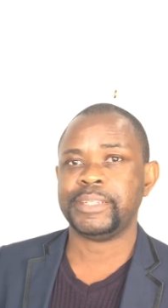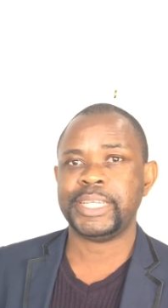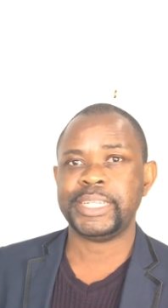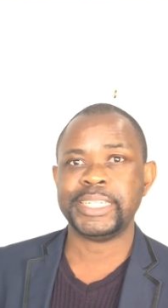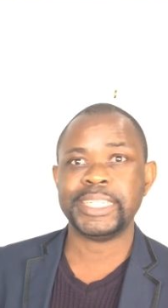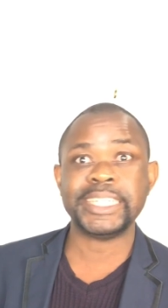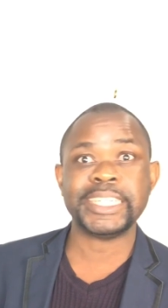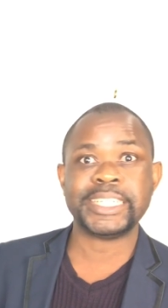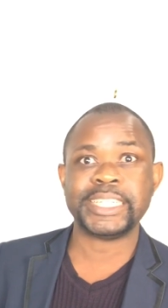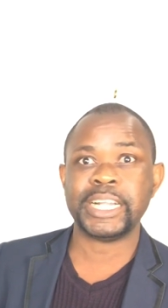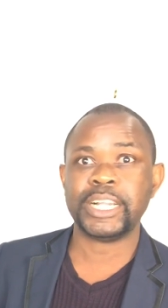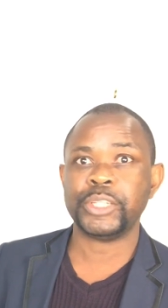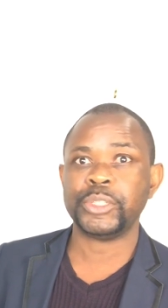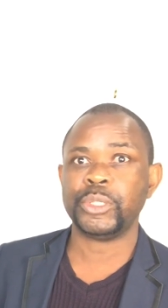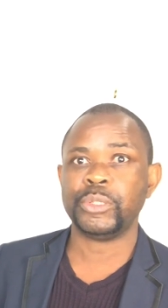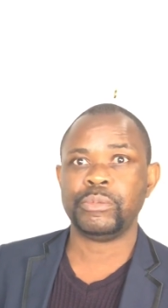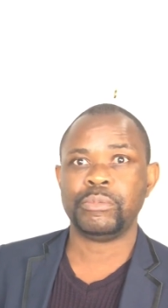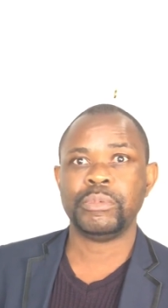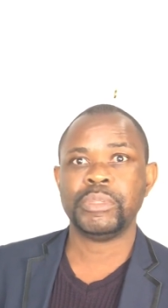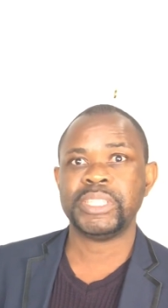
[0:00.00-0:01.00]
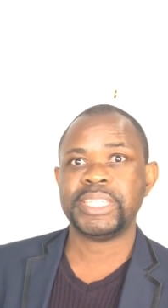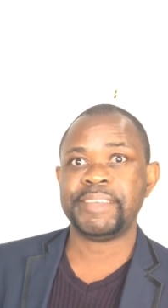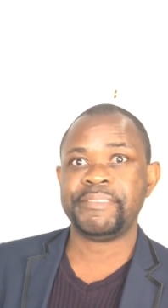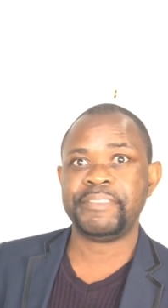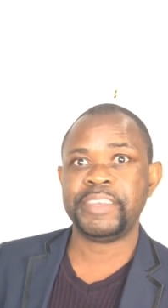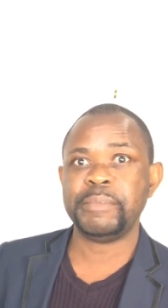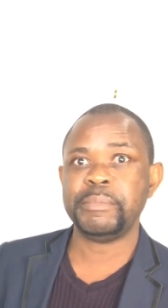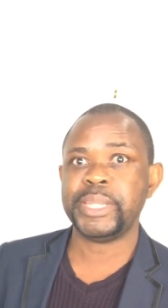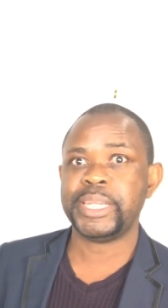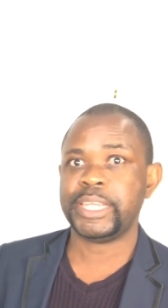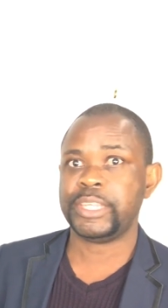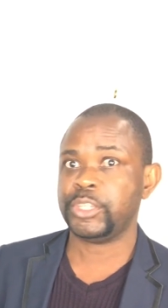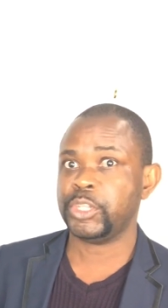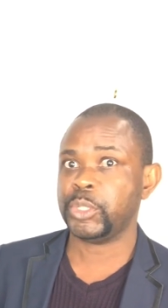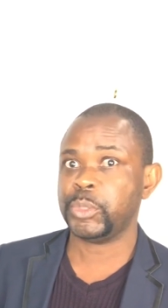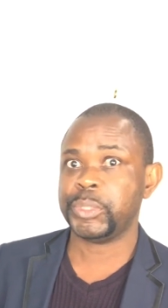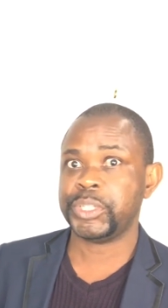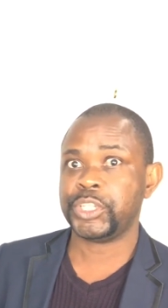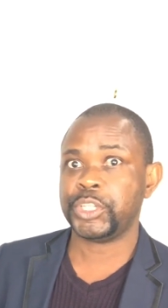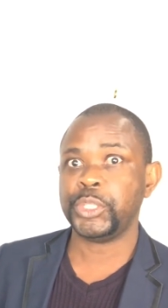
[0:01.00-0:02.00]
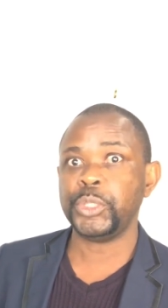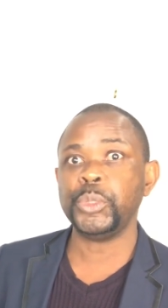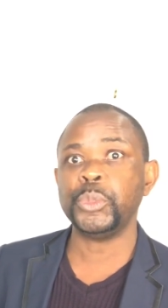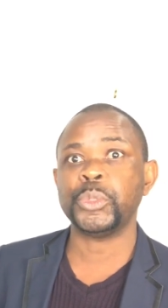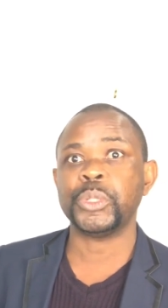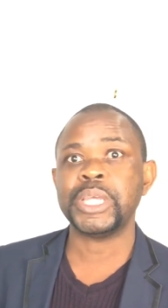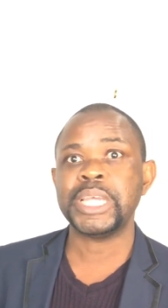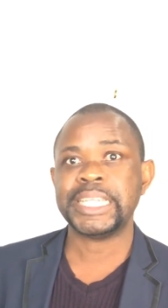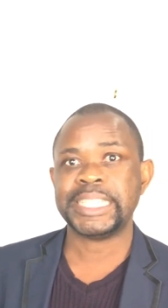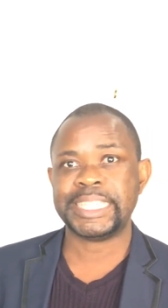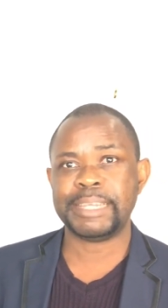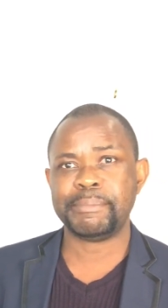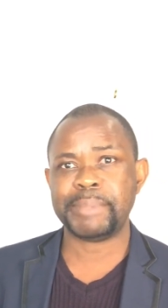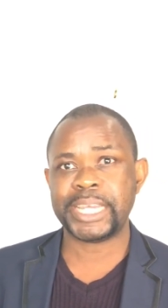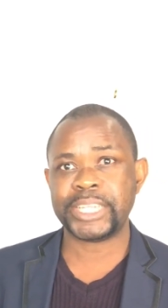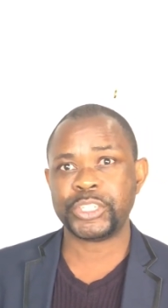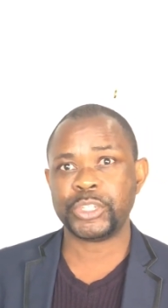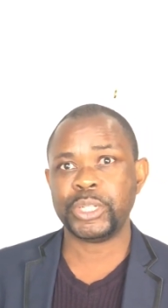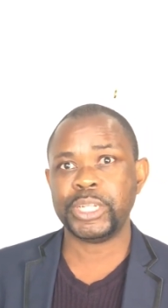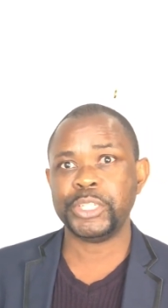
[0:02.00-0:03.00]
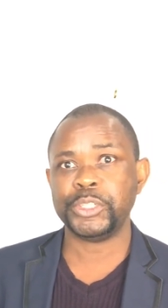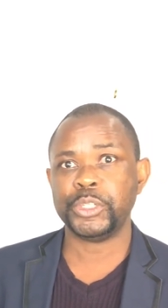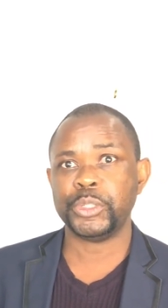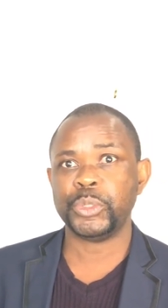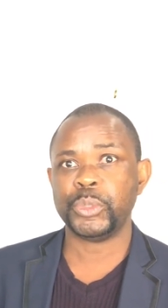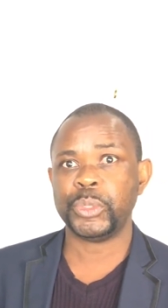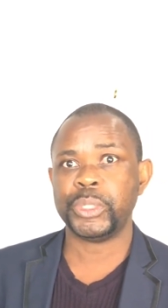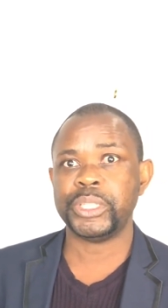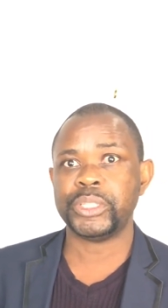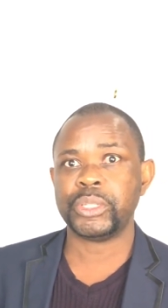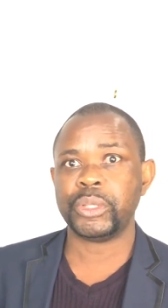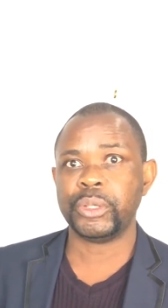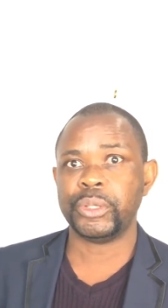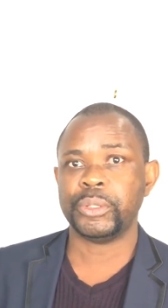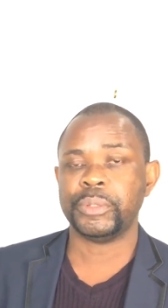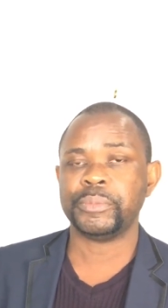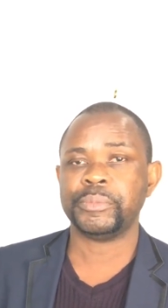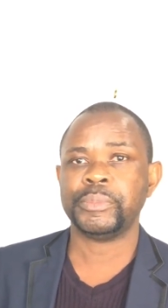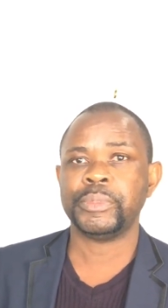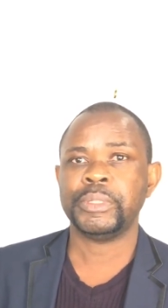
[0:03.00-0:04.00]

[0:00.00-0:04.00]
And then they tell you, c'est féminin, you know it's une. C'est masculin, you know it's un.